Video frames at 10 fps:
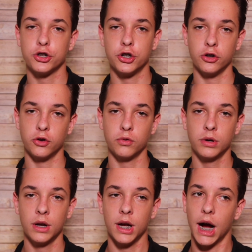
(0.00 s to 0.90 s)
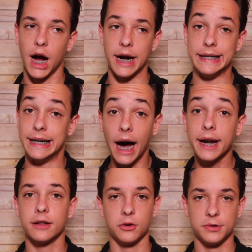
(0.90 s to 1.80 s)
to
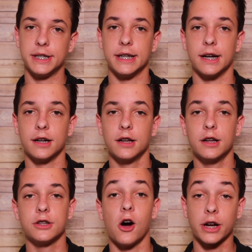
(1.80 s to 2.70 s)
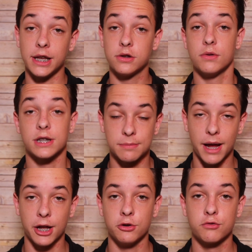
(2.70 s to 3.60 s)
nun Lucia talking to this
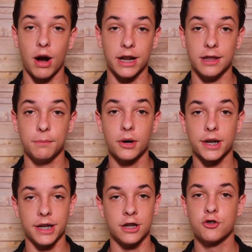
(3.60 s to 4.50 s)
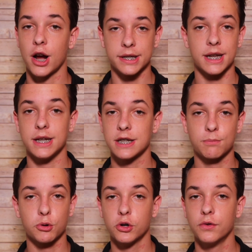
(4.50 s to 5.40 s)
man who's writing the book, and he tries to
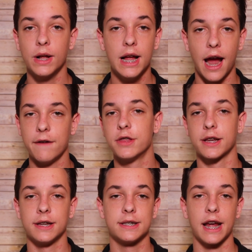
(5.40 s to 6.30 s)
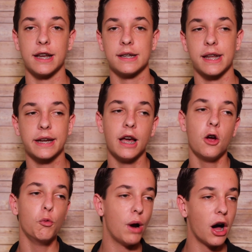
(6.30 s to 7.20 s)
disprove everything he's saying. He's like,
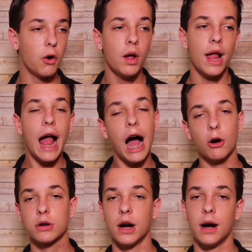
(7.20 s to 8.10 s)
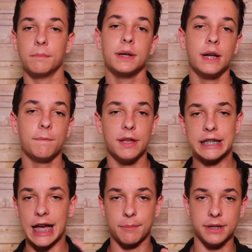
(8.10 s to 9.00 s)
well, how come
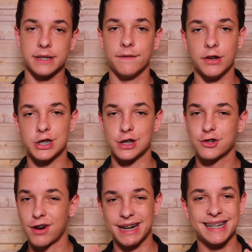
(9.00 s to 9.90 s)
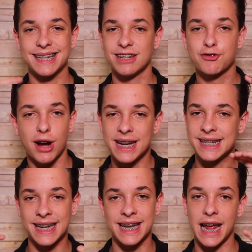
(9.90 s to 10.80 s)
this happens in visions?
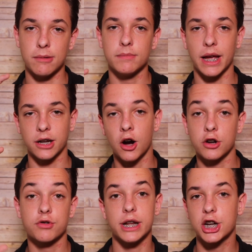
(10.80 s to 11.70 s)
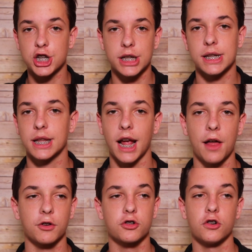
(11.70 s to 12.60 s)
Tries to name, like, contradictions in the
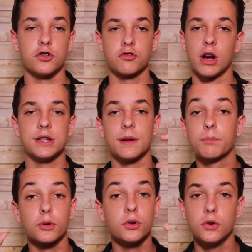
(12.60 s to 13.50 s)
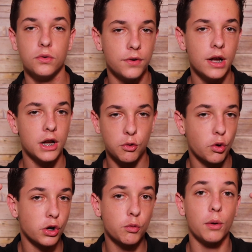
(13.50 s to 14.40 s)
Catholic Church, or tries to prove,
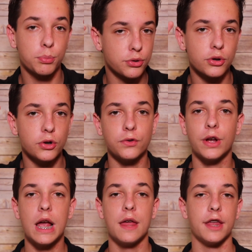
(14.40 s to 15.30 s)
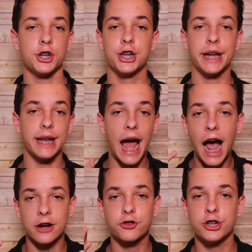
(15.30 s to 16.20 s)
quote-unquote prove, that she didn't
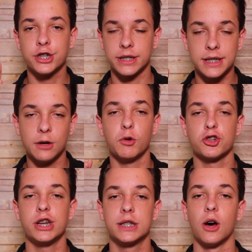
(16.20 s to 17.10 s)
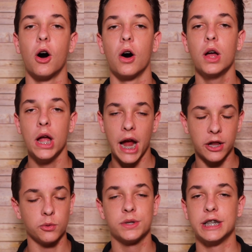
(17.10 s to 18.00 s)
actually see what she saw,
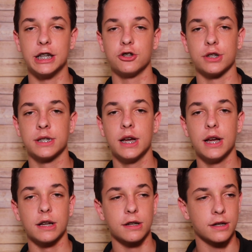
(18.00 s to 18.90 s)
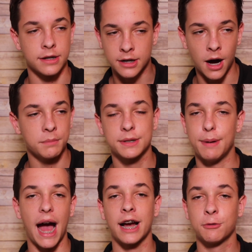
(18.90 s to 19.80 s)
and Lucia just comes
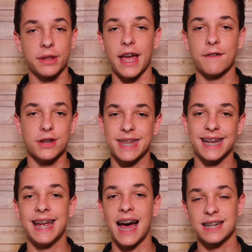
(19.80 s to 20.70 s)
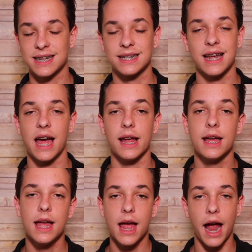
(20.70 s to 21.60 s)
back with everything he has to say,
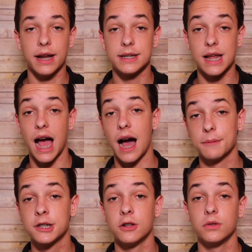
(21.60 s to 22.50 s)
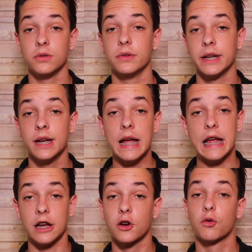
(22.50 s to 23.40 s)
and it's absolutely
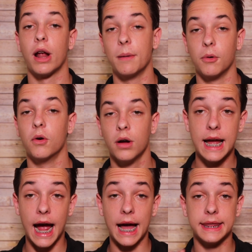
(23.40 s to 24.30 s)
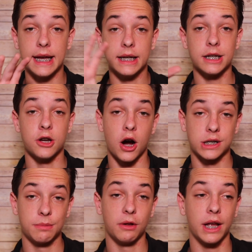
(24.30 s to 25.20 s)
incredible. At the end, it
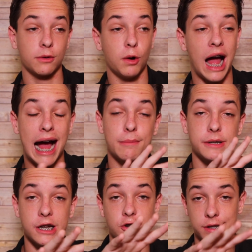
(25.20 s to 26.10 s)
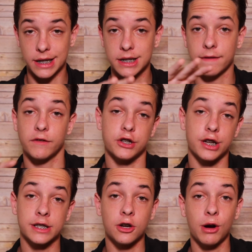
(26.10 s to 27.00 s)
talks about like what happened to Jacinta and
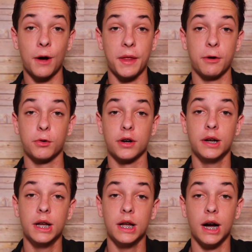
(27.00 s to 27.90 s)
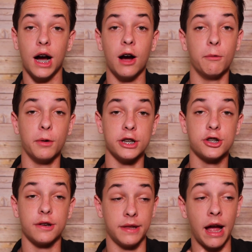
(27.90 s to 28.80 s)
Francesco, how they were,
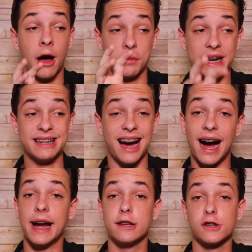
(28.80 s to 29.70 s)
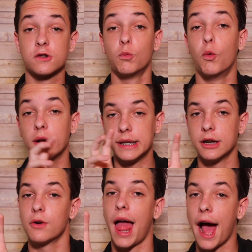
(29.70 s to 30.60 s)
how they died just 1
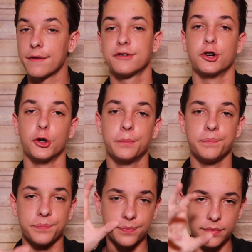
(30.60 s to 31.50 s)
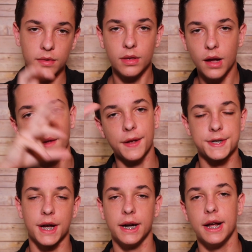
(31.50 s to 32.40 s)
year after the
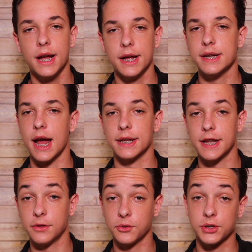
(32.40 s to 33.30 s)
sun danced, and